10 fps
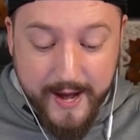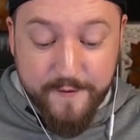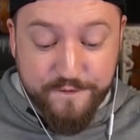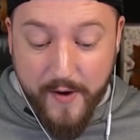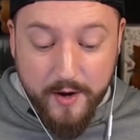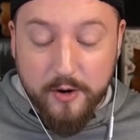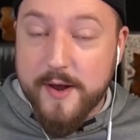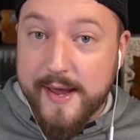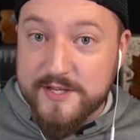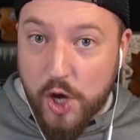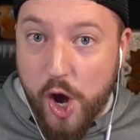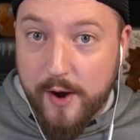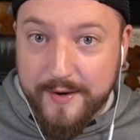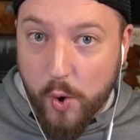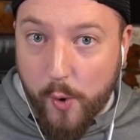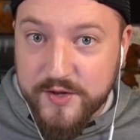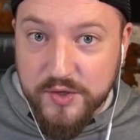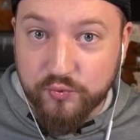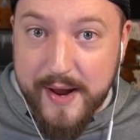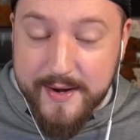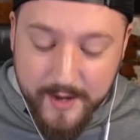and fire is hot and orange and red.